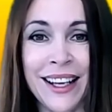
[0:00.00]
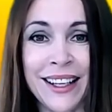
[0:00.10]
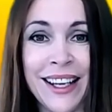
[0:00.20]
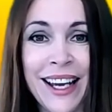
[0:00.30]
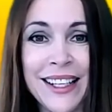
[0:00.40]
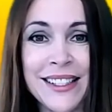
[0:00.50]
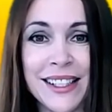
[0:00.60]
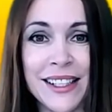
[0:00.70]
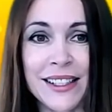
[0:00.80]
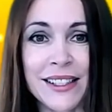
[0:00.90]
a
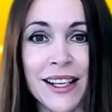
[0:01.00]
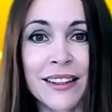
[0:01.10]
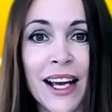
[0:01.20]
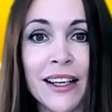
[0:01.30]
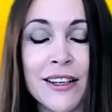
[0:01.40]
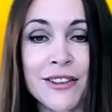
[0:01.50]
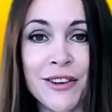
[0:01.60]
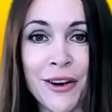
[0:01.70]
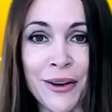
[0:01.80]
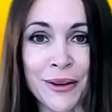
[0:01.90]
case is like a
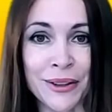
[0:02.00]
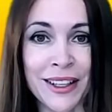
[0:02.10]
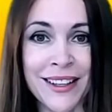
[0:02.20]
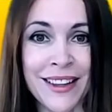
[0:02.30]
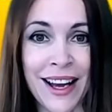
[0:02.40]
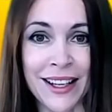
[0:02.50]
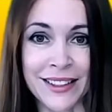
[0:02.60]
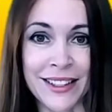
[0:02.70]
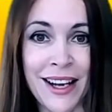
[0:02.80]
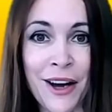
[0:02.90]
role
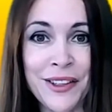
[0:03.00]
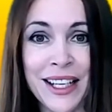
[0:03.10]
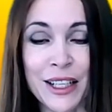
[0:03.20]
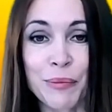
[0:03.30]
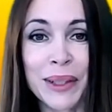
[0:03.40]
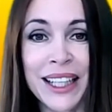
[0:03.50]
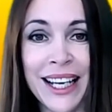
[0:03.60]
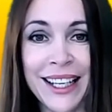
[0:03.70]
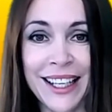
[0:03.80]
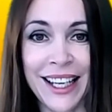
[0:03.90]
that a noun can
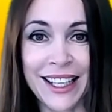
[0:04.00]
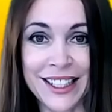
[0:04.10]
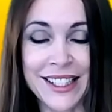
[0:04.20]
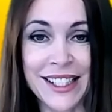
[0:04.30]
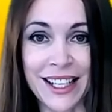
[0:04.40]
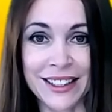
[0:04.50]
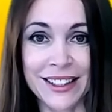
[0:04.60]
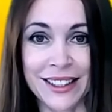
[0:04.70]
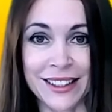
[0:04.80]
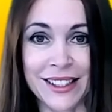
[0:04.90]
play in a
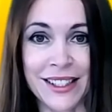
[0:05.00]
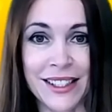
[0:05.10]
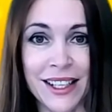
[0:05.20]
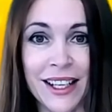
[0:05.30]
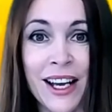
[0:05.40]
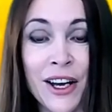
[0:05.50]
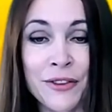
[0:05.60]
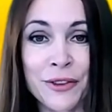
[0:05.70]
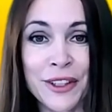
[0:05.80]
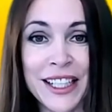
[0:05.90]
sentence.
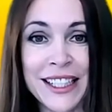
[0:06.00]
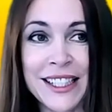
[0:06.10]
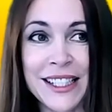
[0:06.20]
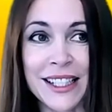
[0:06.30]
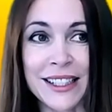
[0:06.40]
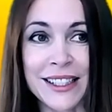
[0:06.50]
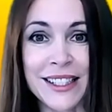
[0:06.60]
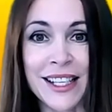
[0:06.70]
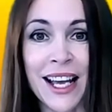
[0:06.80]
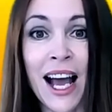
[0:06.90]
For
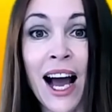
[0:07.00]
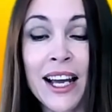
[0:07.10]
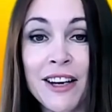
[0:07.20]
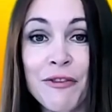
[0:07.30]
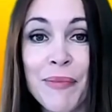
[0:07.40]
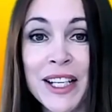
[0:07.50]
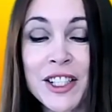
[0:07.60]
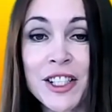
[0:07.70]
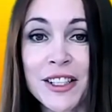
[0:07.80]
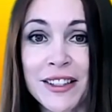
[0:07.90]
instance, I have
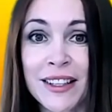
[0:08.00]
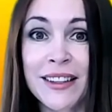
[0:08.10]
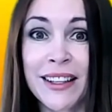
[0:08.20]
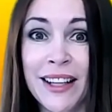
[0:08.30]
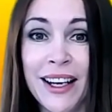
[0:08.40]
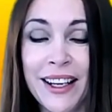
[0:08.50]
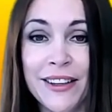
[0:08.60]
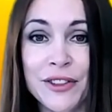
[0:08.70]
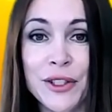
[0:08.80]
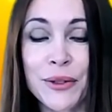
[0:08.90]
mentioned that I
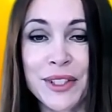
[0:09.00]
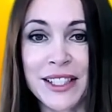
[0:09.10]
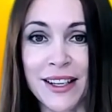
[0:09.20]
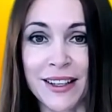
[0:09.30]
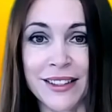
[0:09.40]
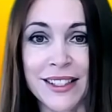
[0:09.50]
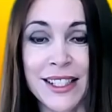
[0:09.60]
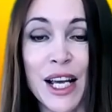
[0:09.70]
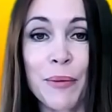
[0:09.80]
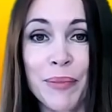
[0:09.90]
have two
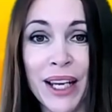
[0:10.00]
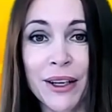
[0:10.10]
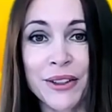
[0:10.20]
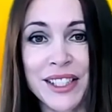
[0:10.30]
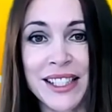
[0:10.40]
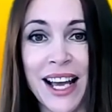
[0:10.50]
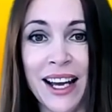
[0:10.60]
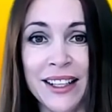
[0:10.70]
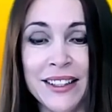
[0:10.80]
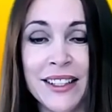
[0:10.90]
sons, Mikus
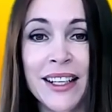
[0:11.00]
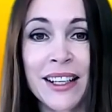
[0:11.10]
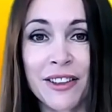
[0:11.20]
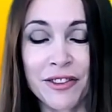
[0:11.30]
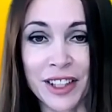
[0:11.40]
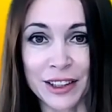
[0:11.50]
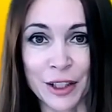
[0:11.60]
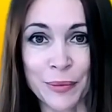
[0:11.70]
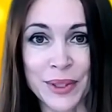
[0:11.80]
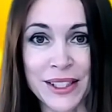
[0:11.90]
and
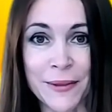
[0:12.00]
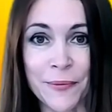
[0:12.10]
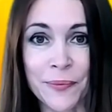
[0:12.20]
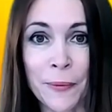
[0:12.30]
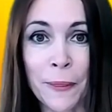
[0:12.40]
Philips.